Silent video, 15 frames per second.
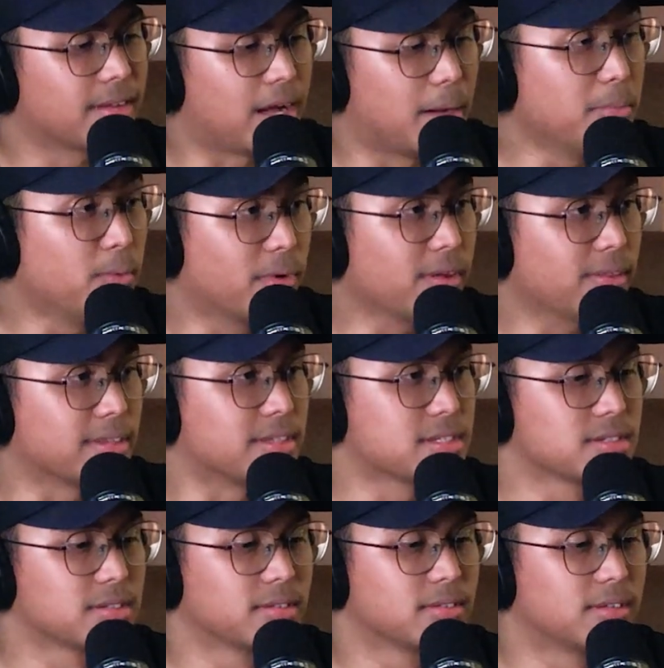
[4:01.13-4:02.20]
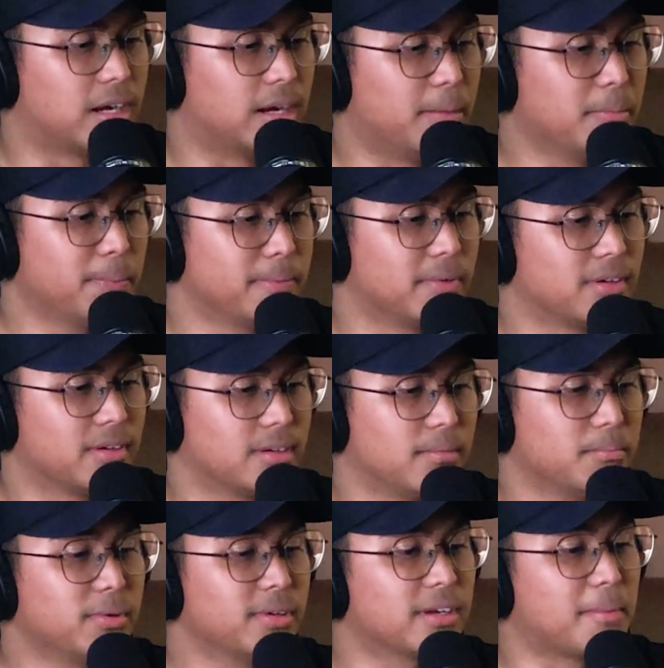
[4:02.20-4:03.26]
I'm gonna wear this.
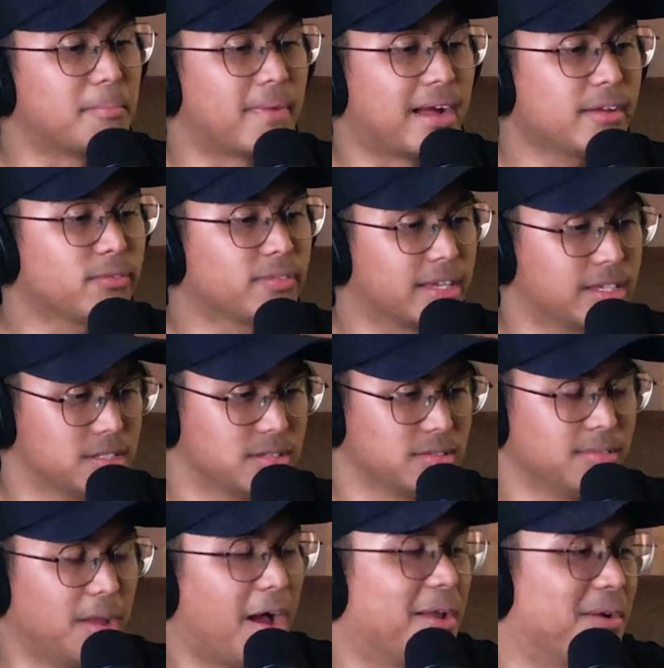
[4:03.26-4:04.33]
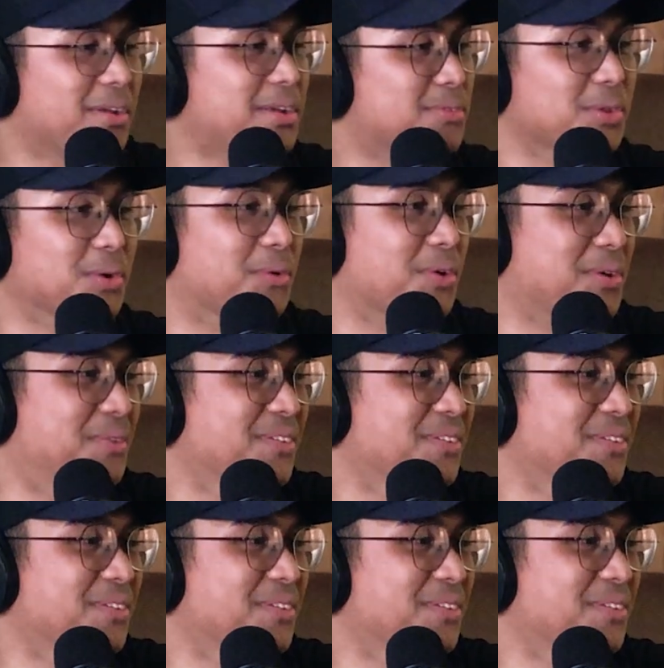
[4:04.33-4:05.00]
I'm putting on my flight suit. No, I don't even know where to.